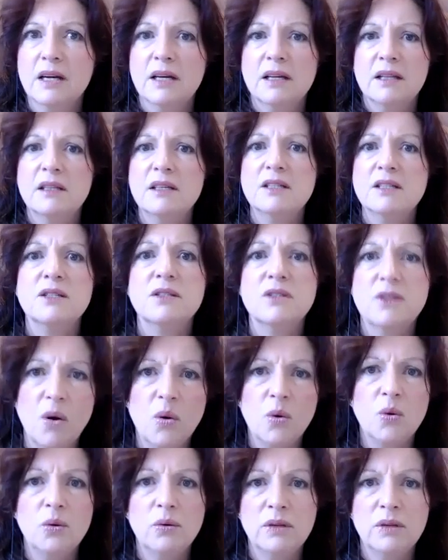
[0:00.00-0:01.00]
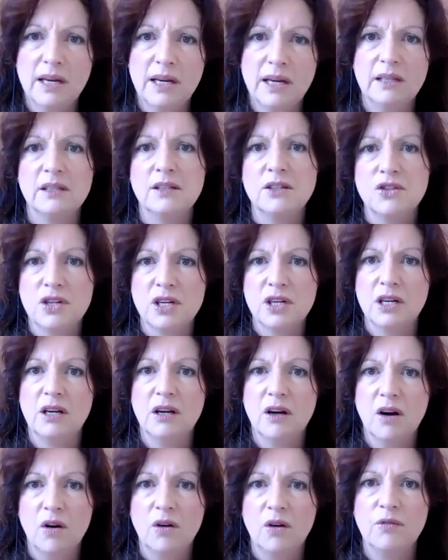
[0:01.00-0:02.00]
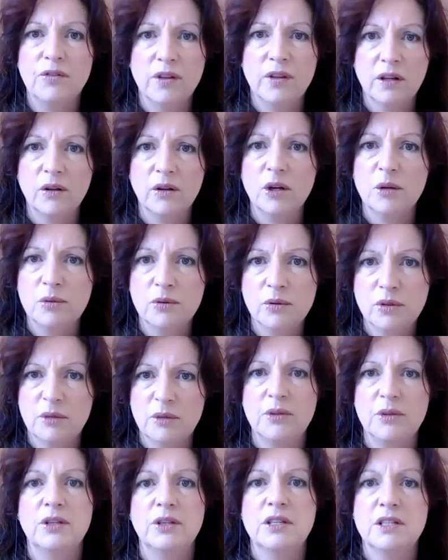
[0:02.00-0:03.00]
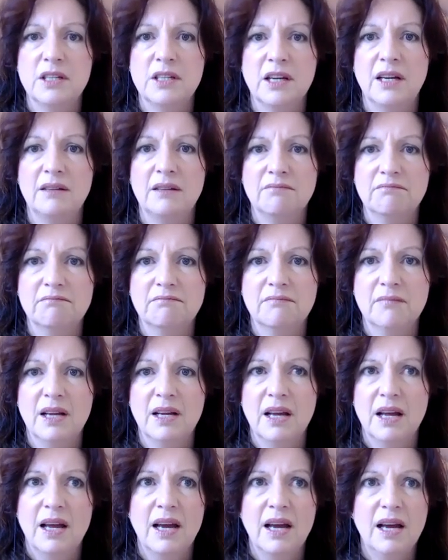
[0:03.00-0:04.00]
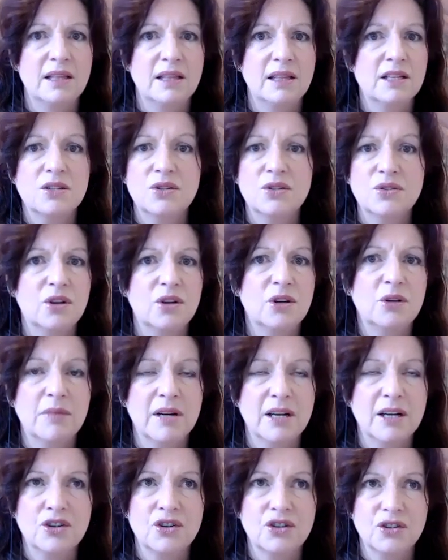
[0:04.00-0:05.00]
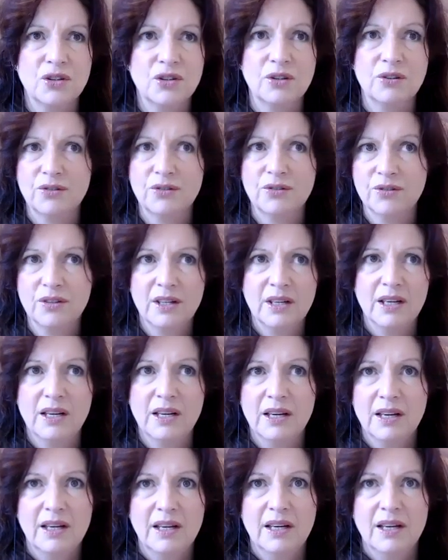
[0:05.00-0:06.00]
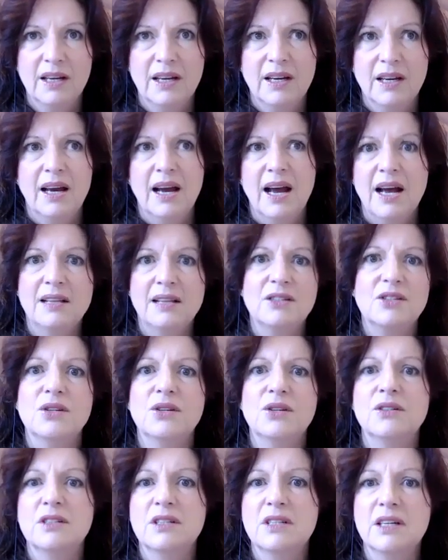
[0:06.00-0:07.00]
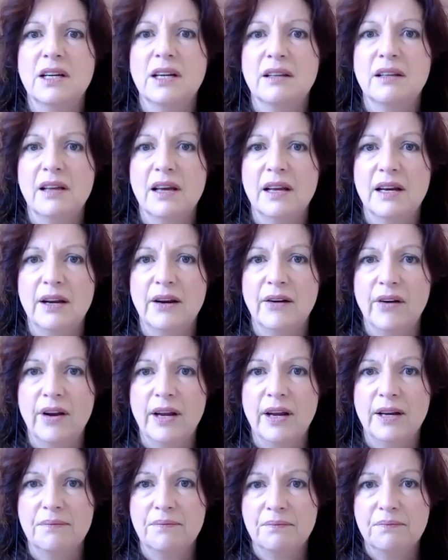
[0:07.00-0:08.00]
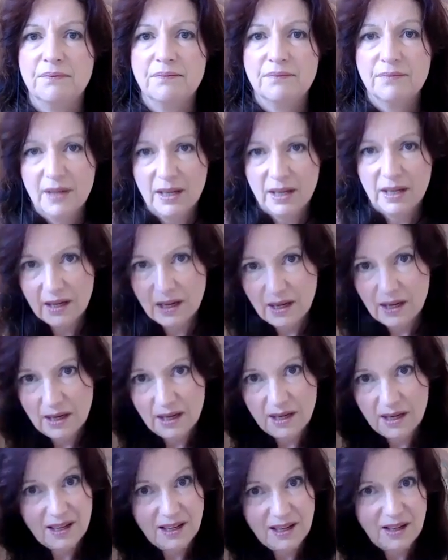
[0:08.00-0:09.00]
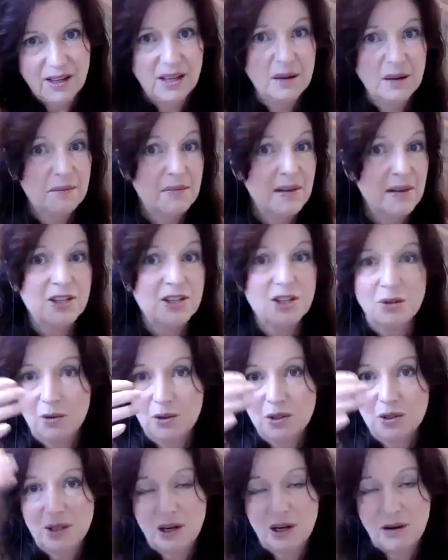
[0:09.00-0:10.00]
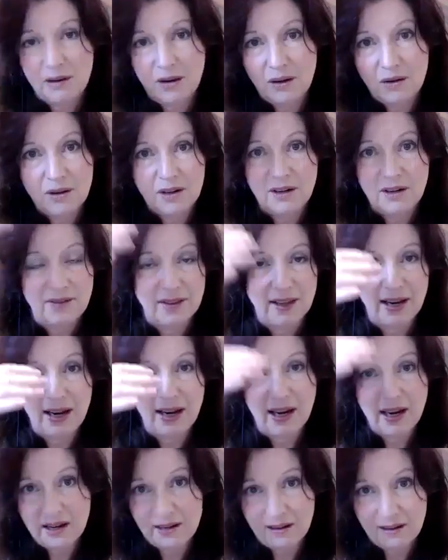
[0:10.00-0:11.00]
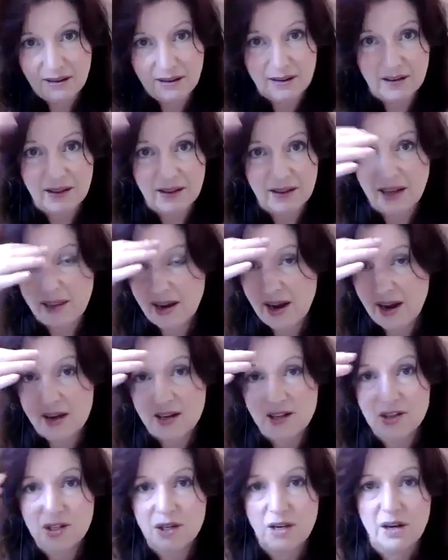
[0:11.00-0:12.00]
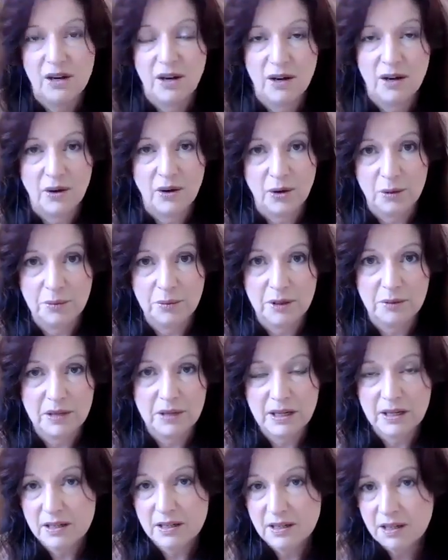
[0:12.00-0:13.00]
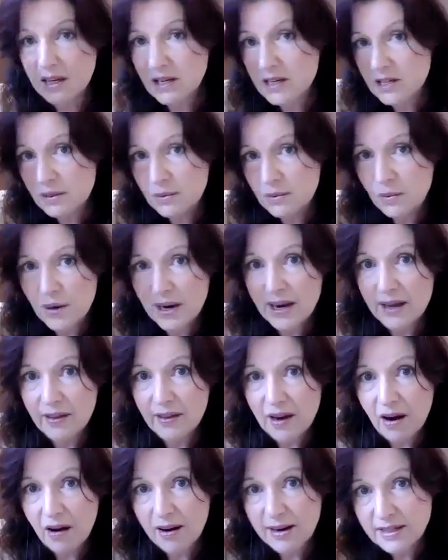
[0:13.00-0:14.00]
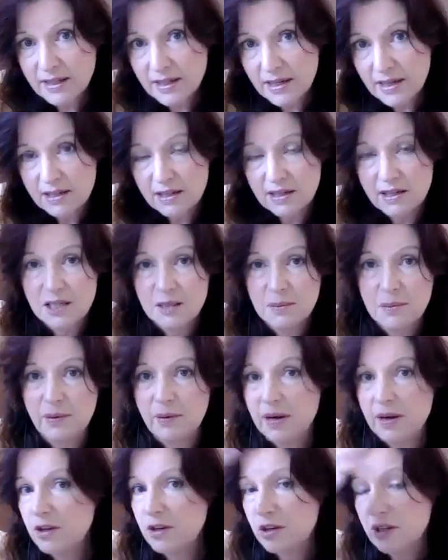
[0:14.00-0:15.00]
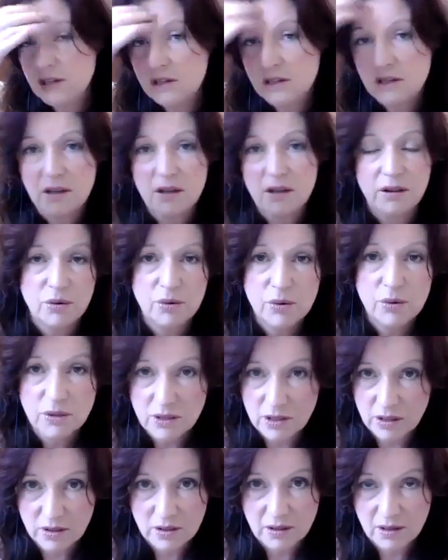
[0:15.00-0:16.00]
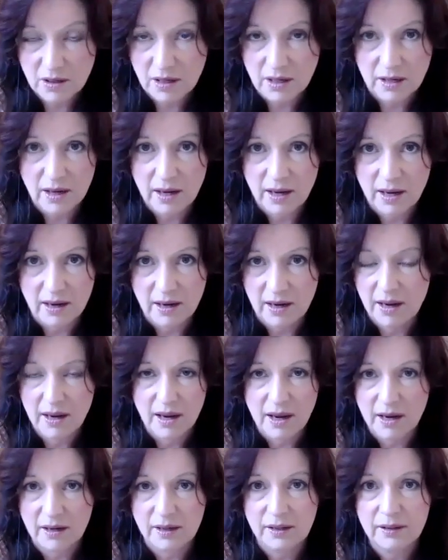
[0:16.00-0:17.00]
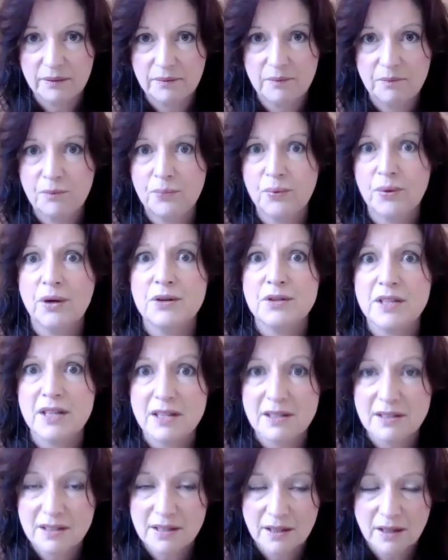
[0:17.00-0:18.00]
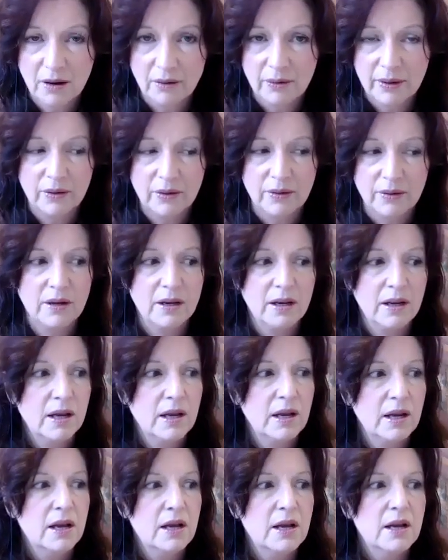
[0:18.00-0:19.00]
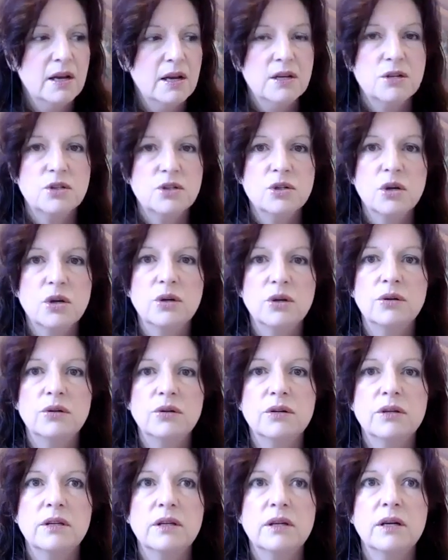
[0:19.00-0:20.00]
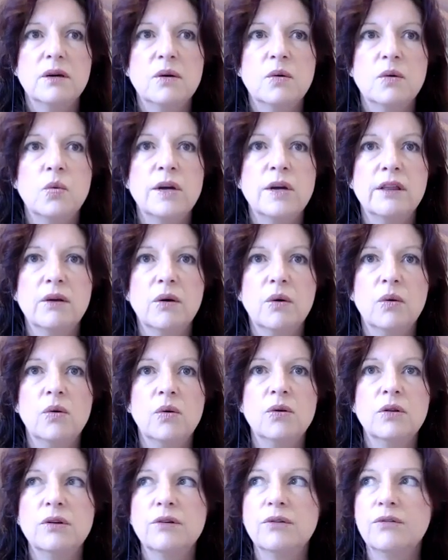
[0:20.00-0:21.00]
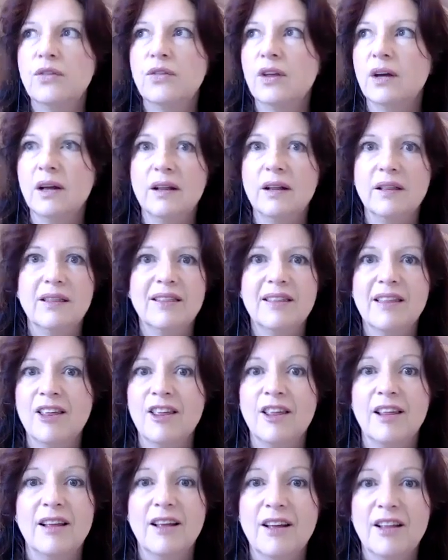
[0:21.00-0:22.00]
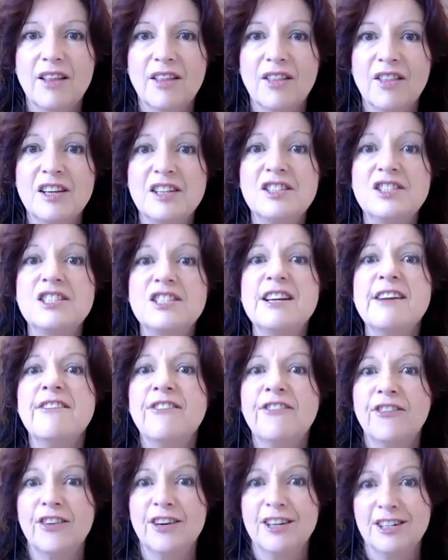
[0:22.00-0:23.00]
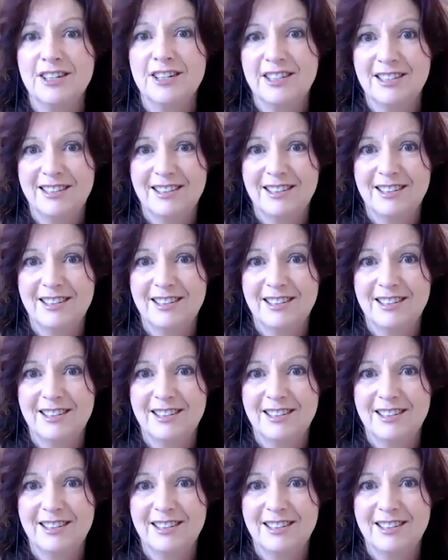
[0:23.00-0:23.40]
the soul energy of the global community. And there's so much sort of uncertainty in that area. You can imagine what's going on if the head and the ajna are open, because these are where the ideas and inspirations and the thoughts are processed, going on. So with all of the different